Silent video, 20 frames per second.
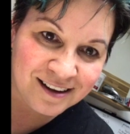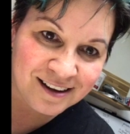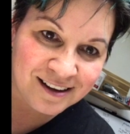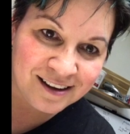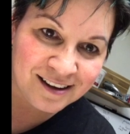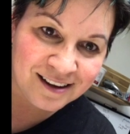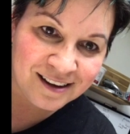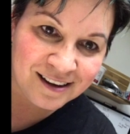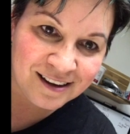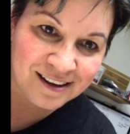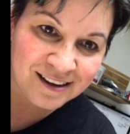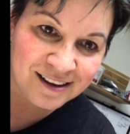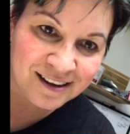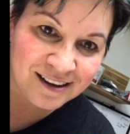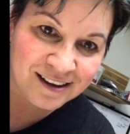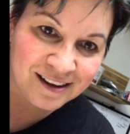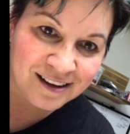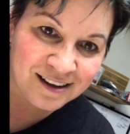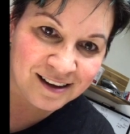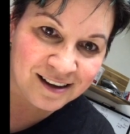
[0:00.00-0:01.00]

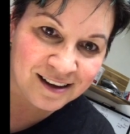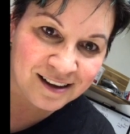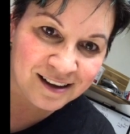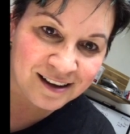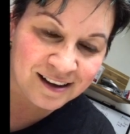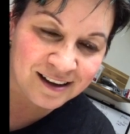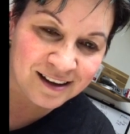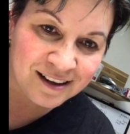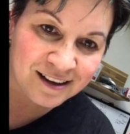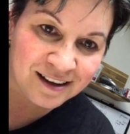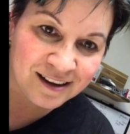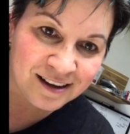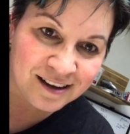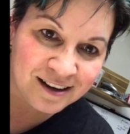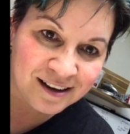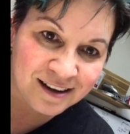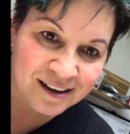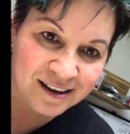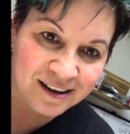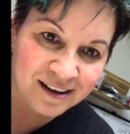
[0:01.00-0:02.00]

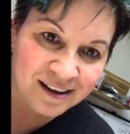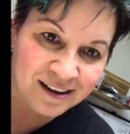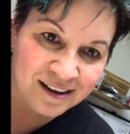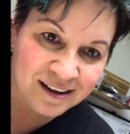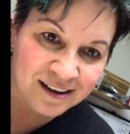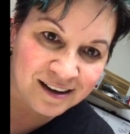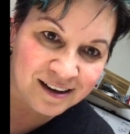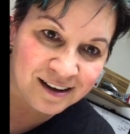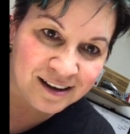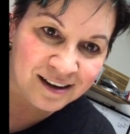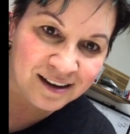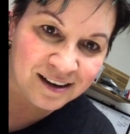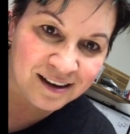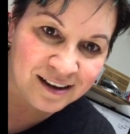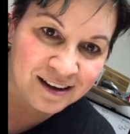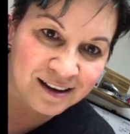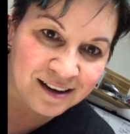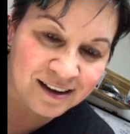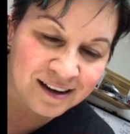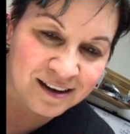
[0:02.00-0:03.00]

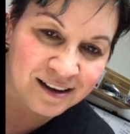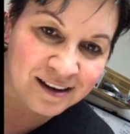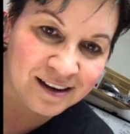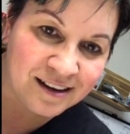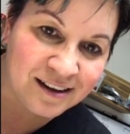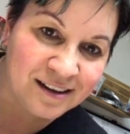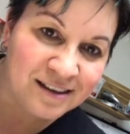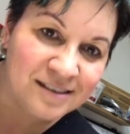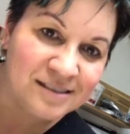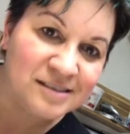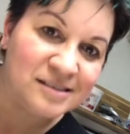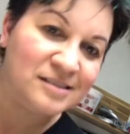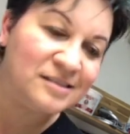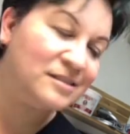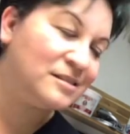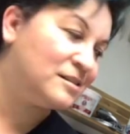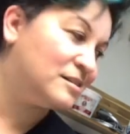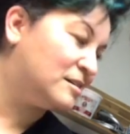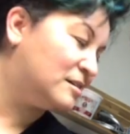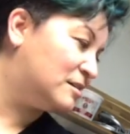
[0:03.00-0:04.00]

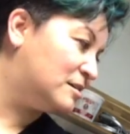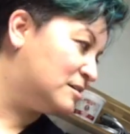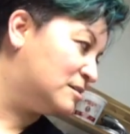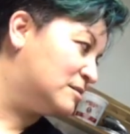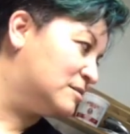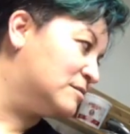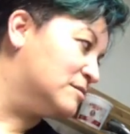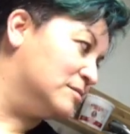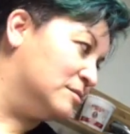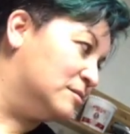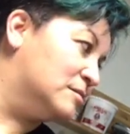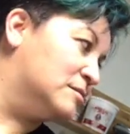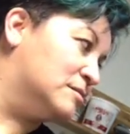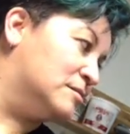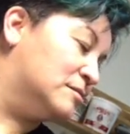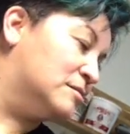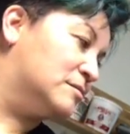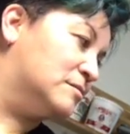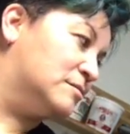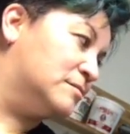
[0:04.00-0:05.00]

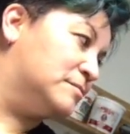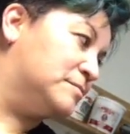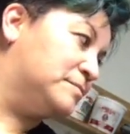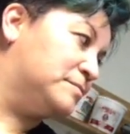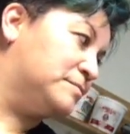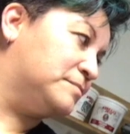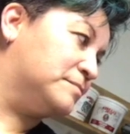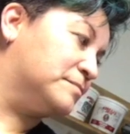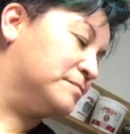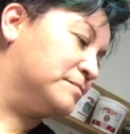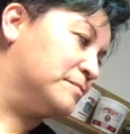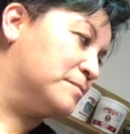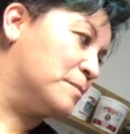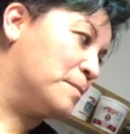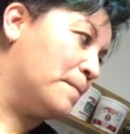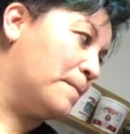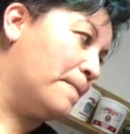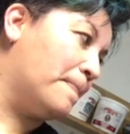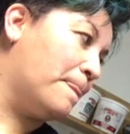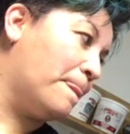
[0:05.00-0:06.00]

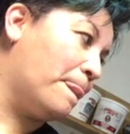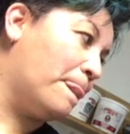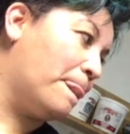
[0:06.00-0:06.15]
This person isn't speaking.